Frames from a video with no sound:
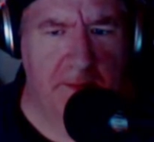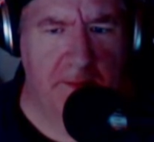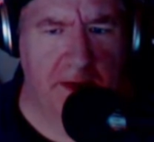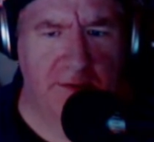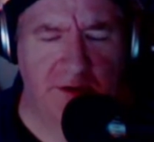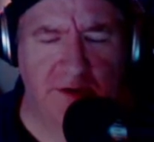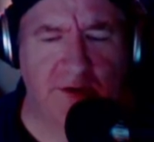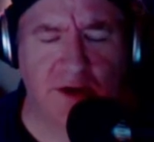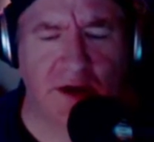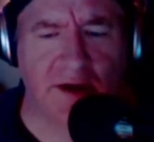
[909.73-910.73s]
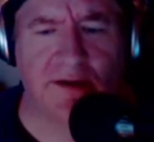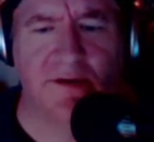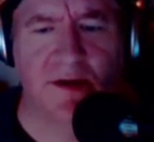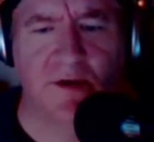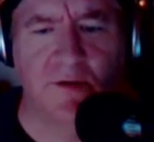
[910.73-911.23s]
I'm just checking this
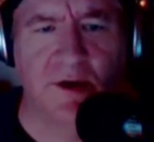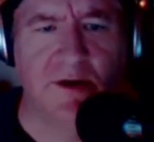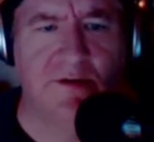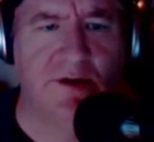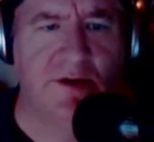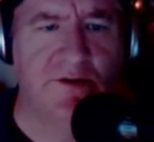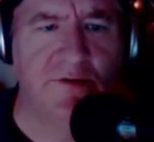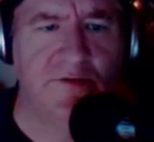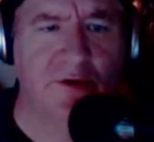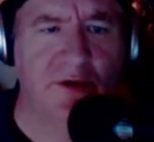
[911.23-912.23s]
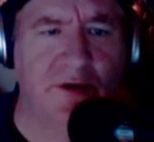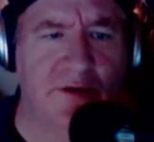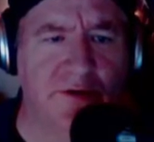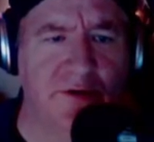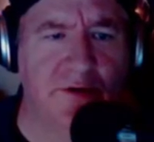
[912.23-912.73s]
out quick because it does
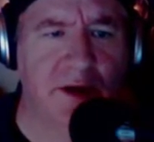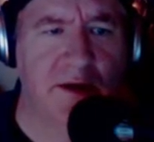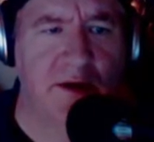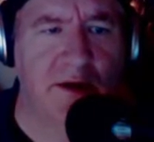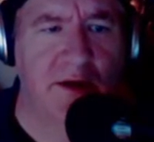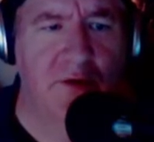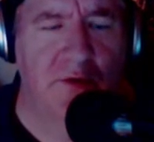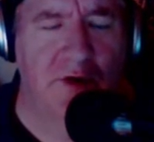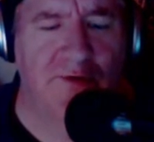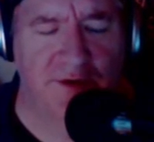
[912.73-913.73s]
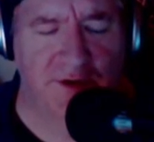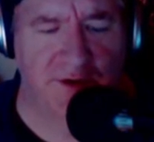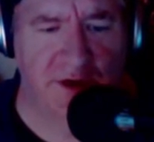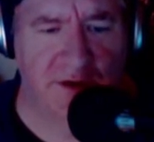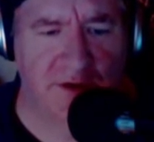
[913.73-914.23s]
references
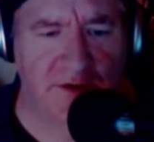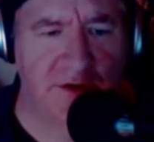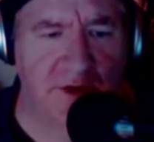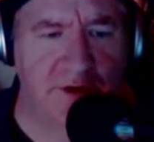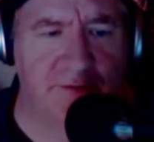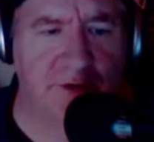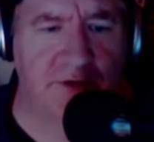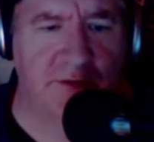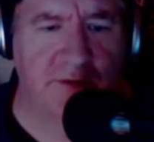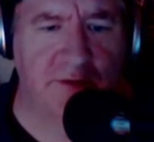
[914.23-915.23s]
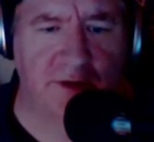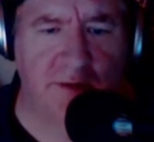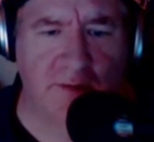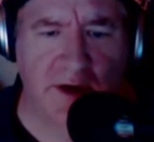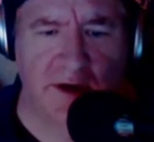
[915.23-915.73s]
another story this person
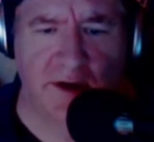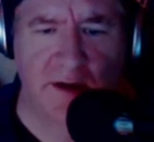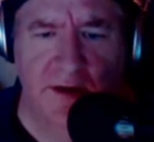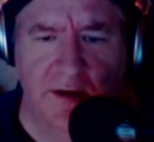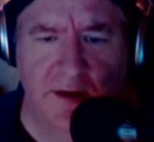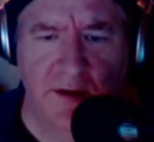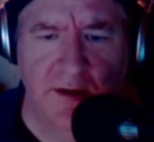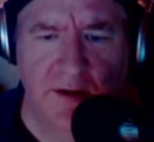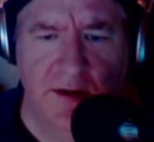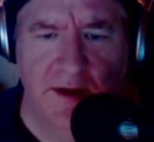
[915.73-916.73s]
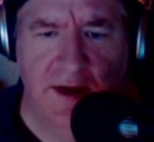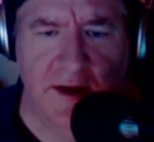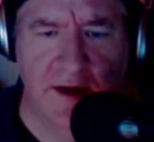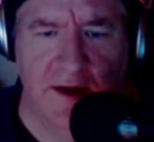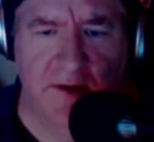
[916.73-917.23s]
submitted.
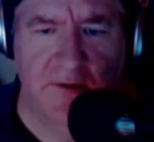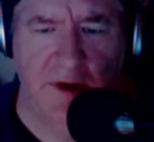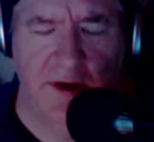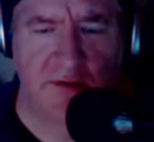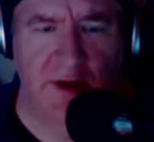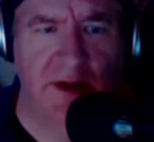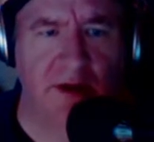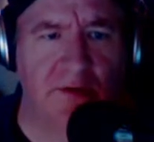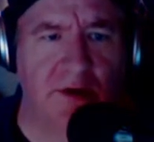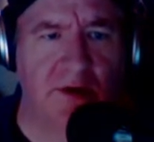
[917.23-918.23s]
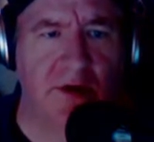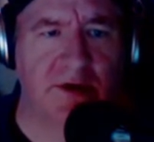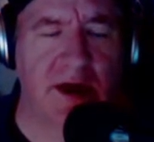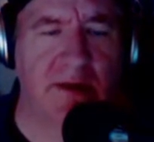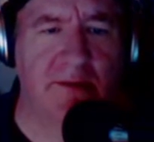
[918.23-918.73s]
Yeah, we did read this one a long
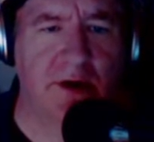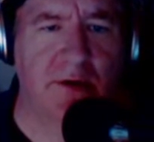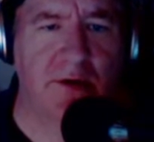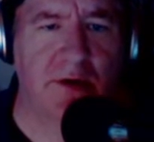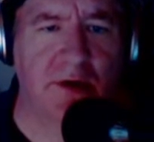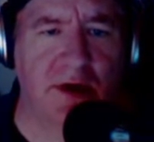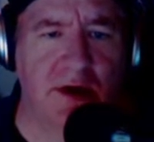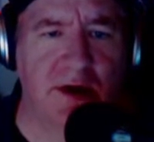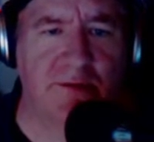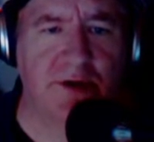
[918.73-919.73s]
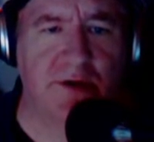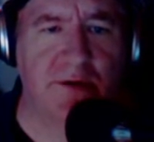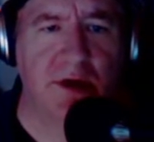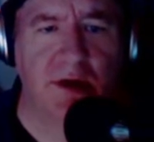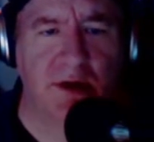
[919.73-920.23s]
time ago.
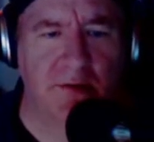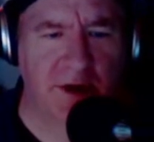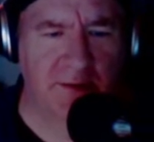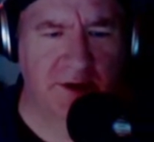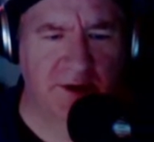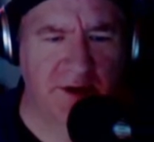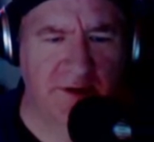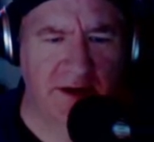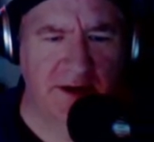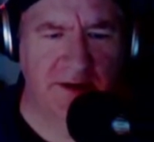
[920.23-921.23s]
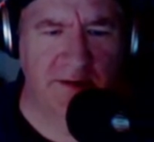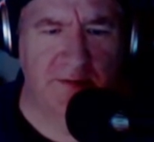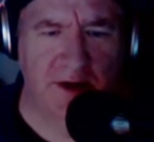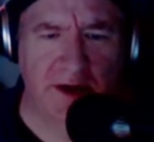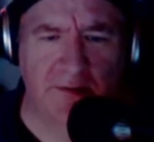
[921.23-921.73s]
But I'm going to see if I can skip
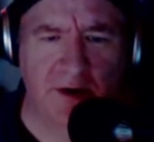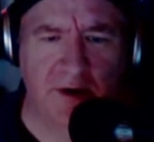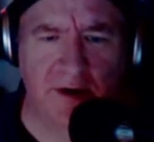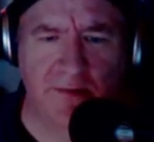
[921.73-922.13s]
by that part.